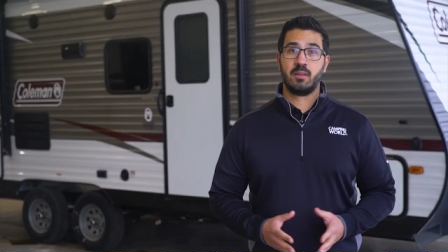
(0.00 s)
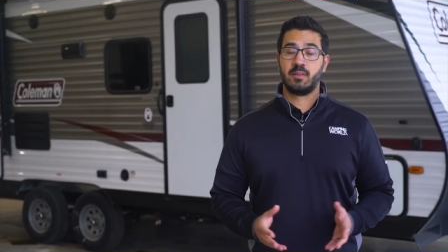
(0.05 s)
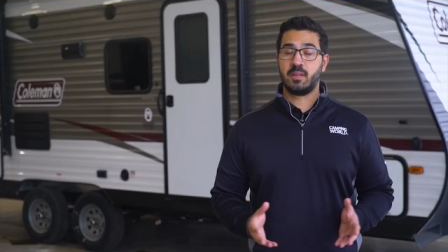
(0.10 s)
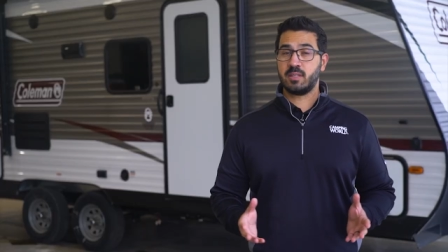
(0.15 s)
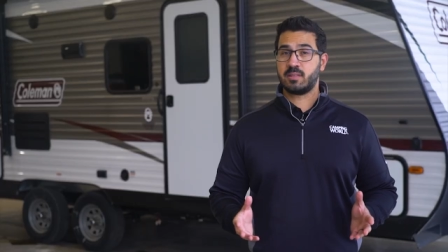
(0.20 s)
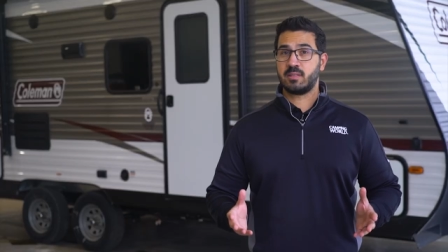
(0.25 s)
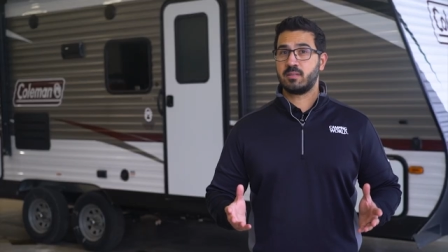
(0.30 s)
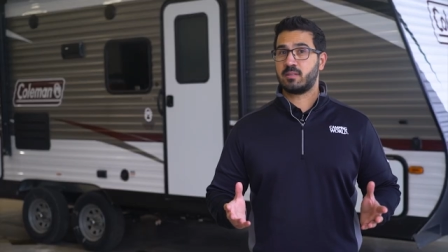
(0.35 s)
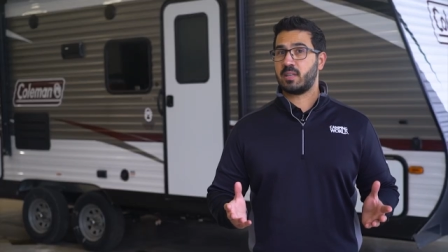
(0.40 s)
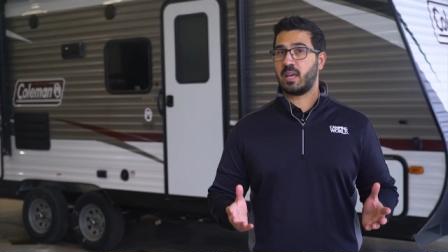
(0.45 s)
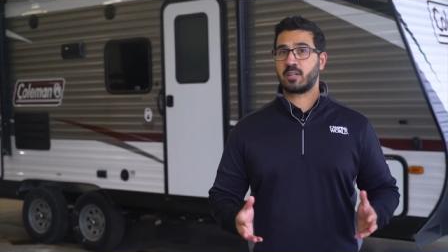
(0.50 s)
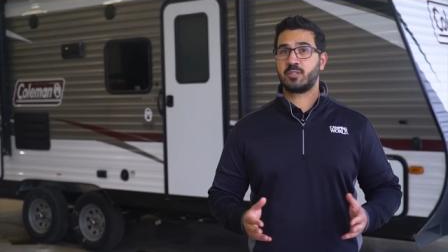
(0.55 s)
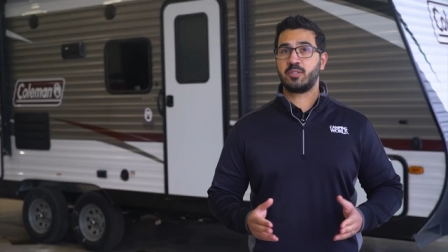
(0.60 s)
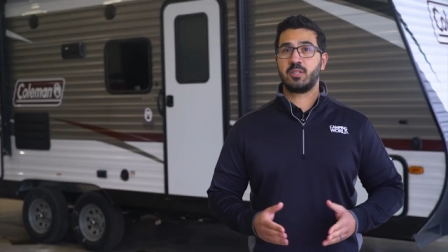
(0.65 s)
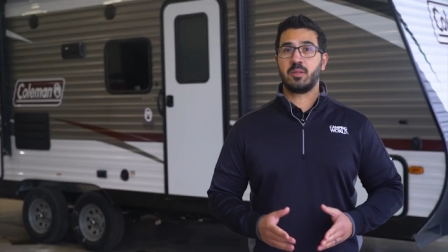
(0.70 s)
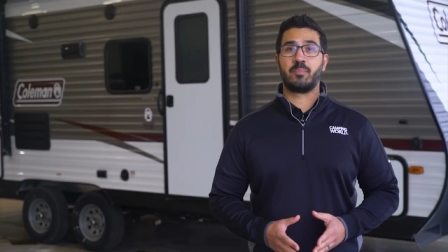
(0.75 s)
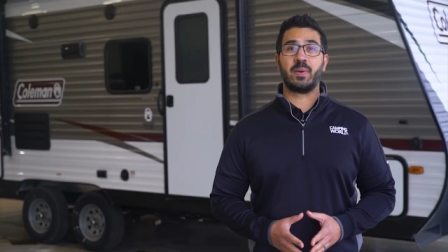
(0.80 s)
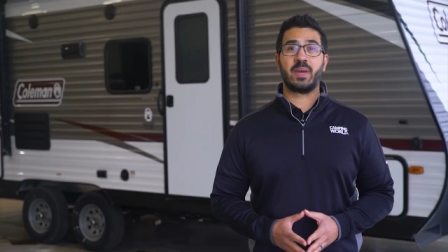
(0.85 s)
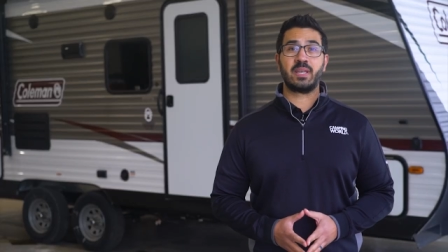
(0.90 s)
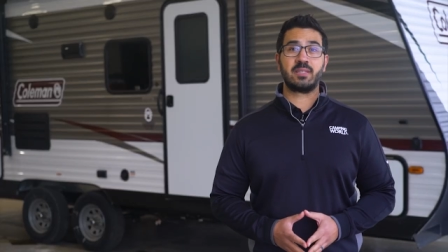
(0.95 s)
This is actually
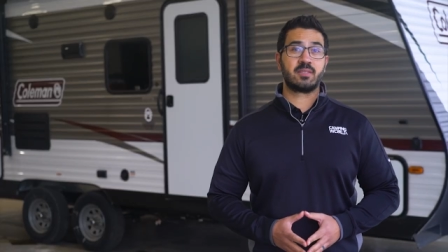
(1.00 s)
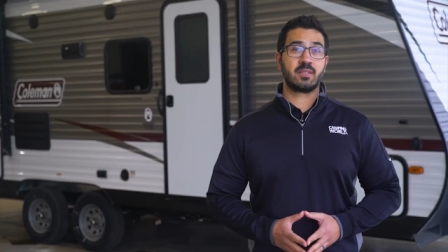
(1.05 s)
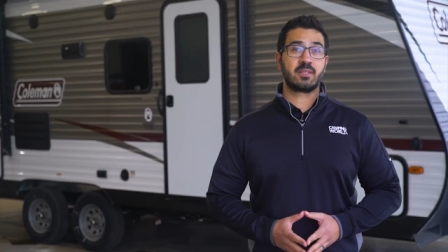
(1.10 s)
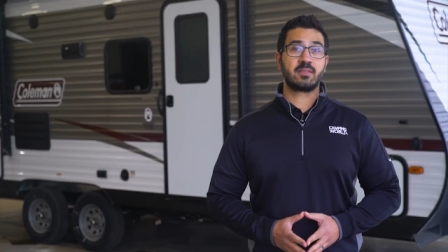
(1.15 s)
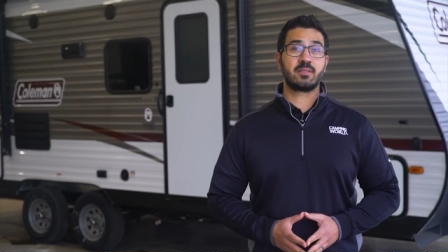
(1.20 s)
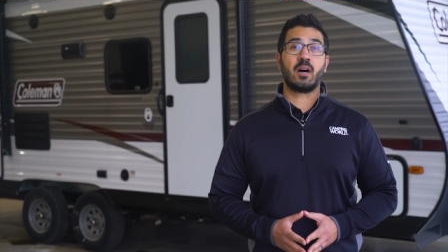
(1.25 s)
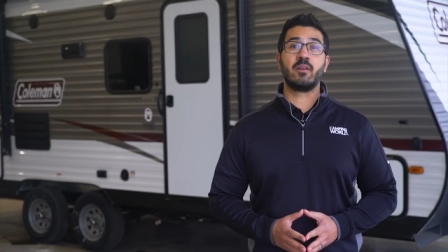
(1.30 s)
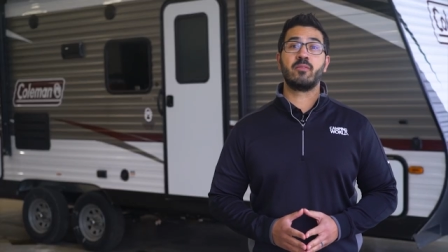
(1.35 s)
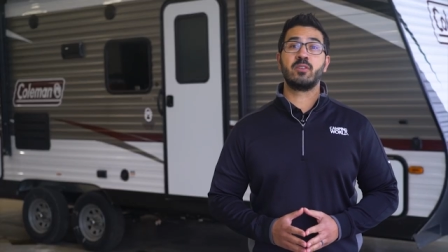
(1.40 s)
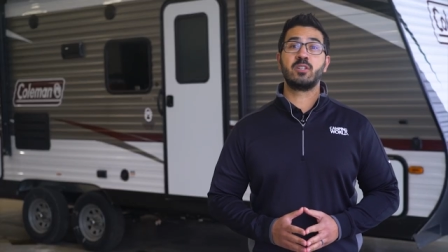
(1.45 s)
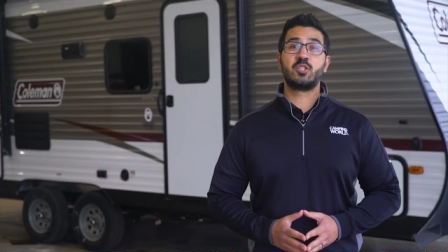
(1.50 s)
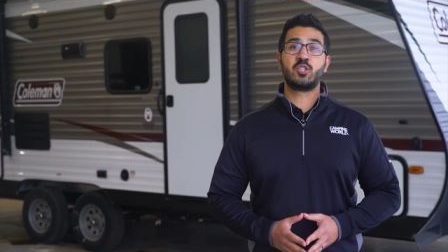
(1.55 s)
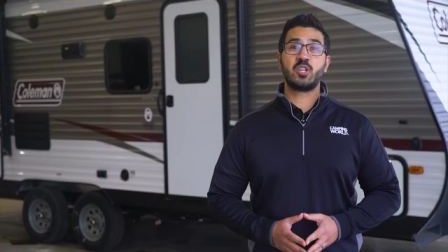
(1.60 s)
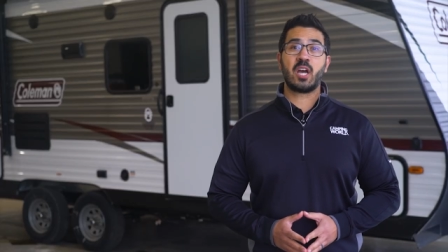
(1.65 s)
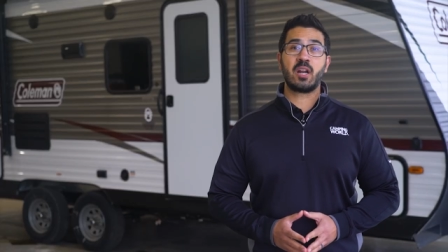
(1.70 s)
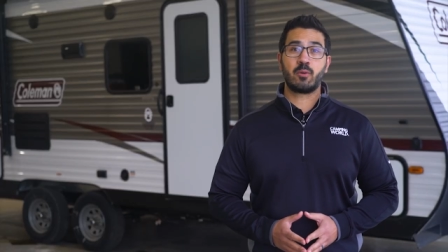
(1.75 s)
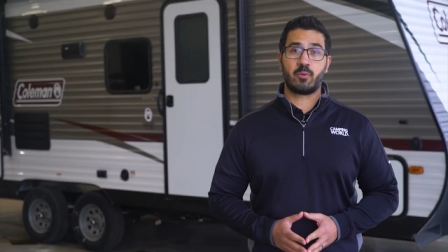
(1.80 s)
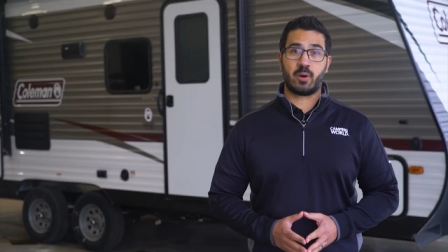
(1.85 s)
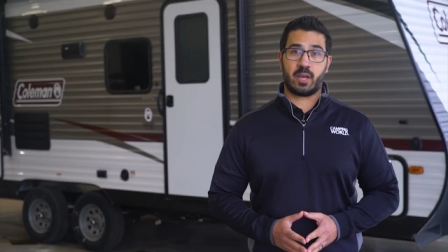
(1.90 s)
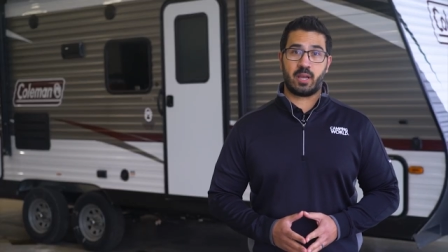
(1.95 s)
the basics of a
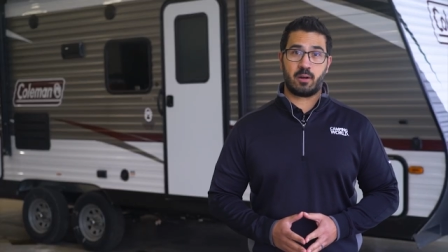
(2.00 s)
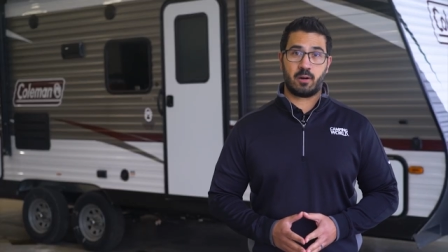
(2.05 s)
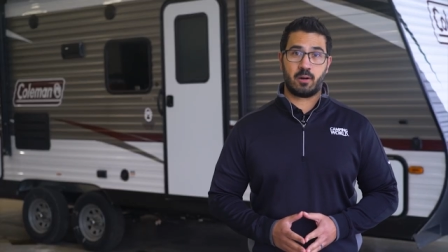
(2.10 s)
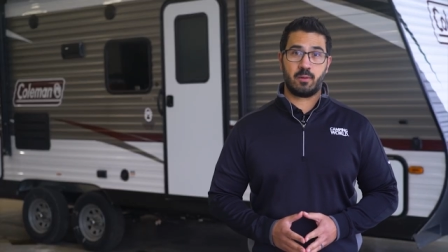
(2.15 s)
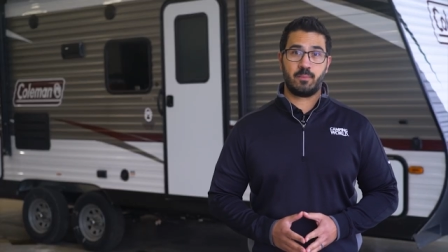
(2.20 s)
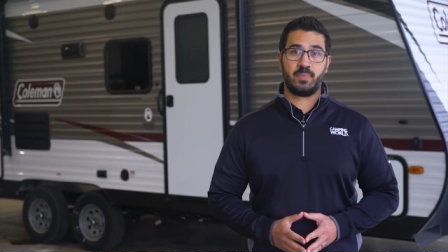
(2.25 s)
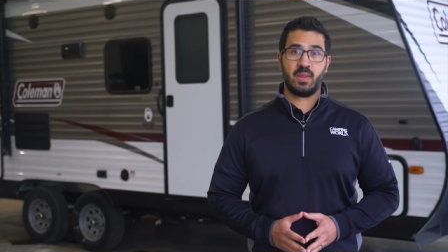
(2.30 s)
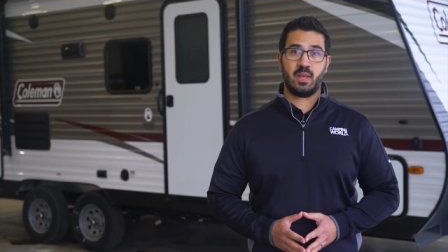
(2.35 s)
generator.